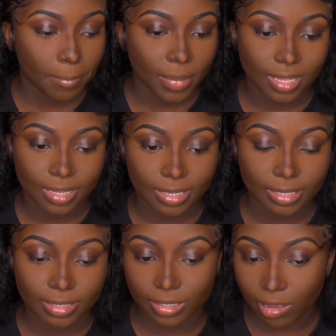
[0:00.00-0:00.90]

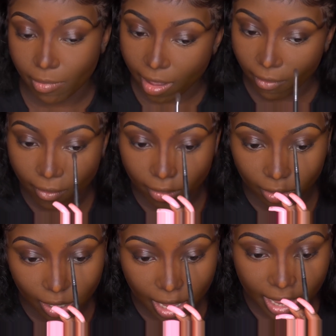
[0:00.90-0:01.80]
because I'm not gonna
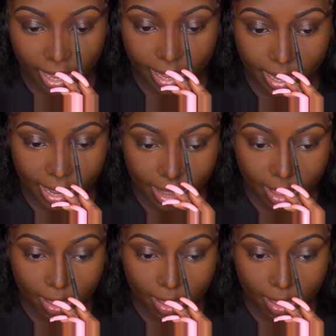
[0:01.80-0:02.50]
lie,